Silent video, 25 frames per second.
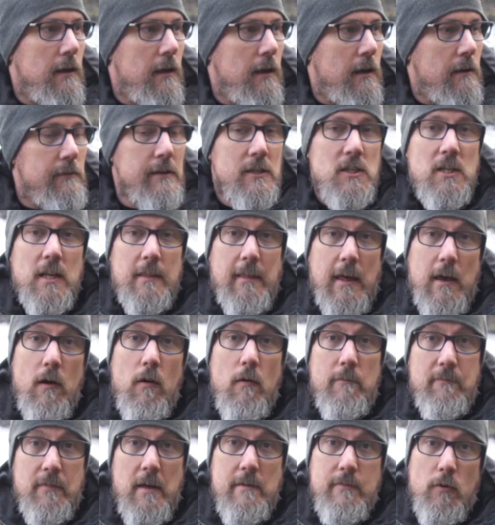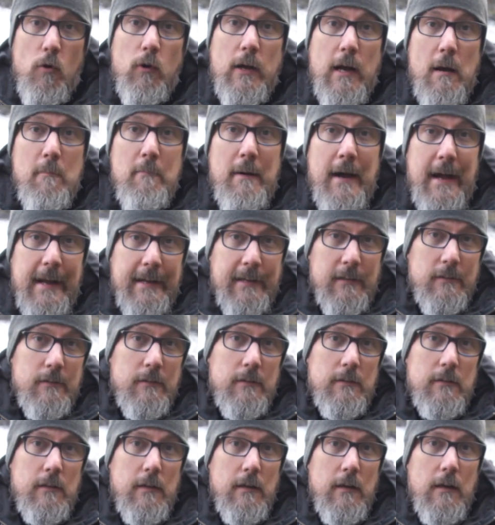Eventually they've all come back,
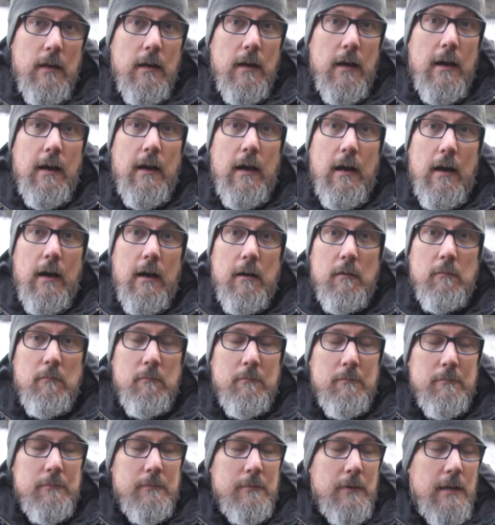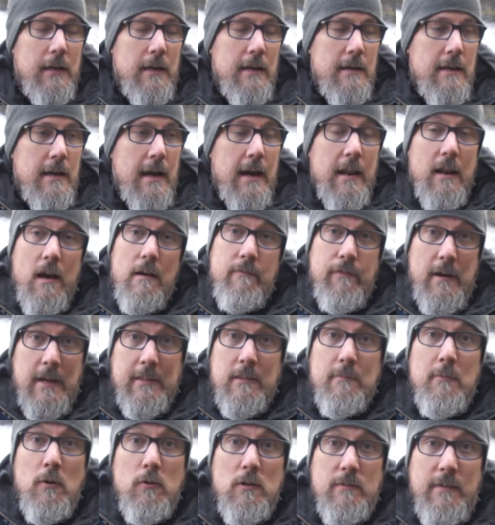and I've
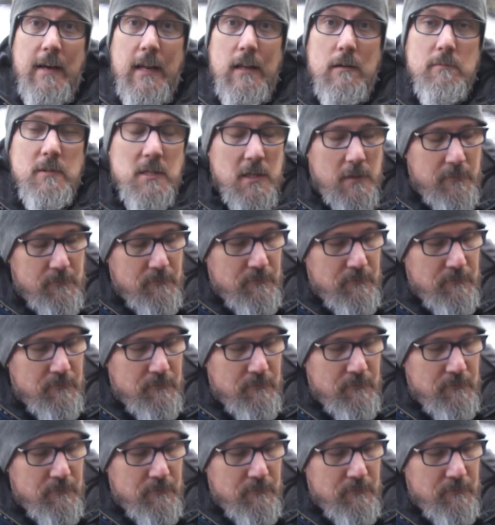had them all developed.